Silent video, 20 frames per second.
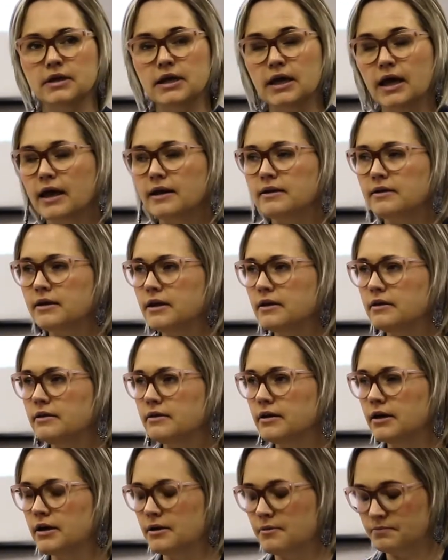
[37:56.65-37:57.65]

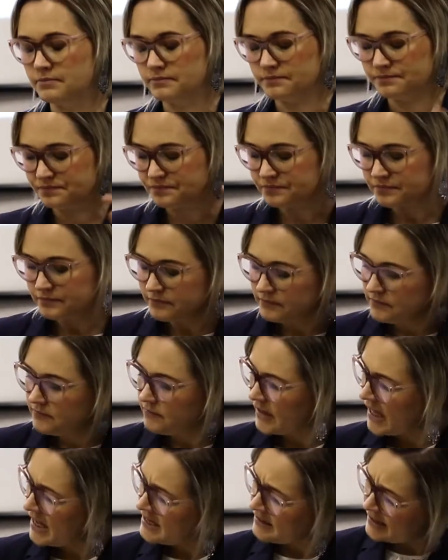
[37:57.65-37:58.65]

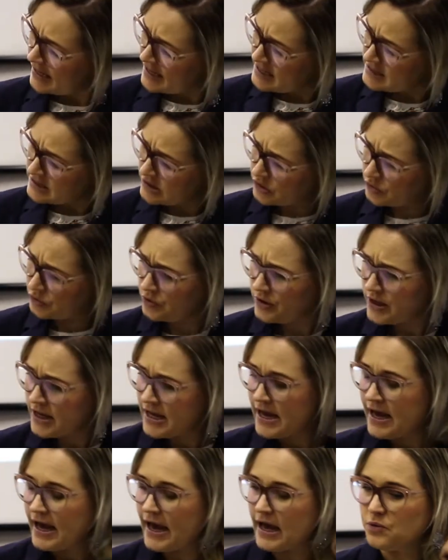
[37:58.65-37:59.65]
in case law.
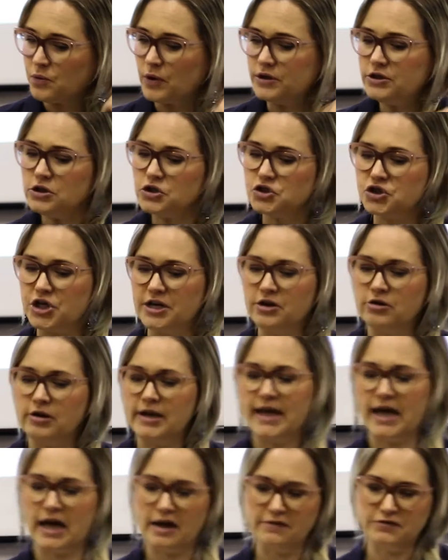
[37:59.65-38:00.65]
And what you
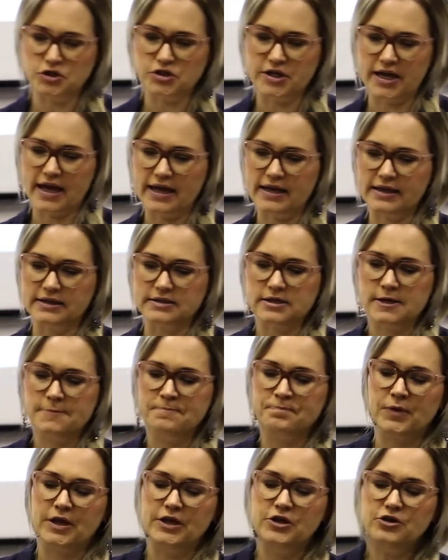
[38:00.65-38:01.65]
generally have today is
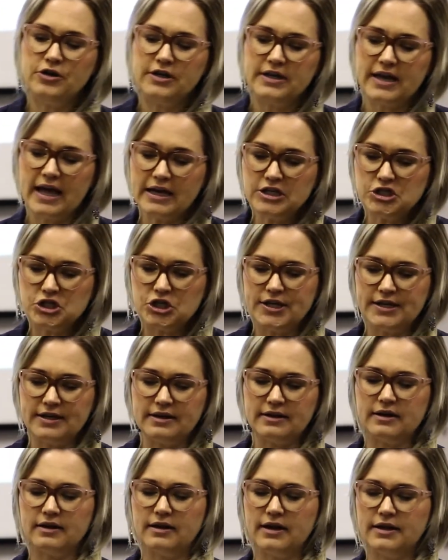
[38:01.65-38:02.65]
you can actually
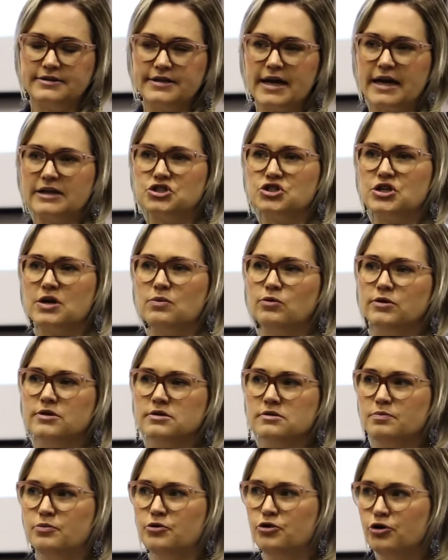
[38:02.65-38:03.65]
attach
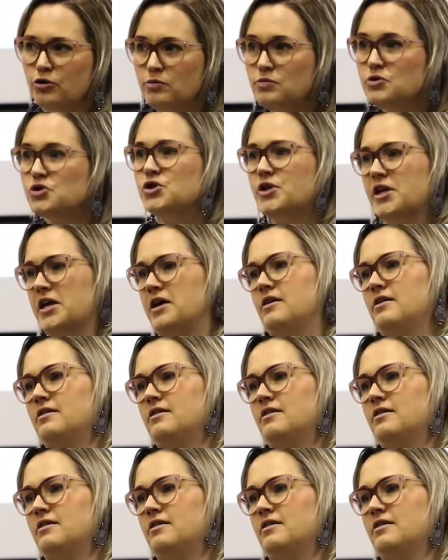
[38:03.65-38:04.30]
someone's broomstick.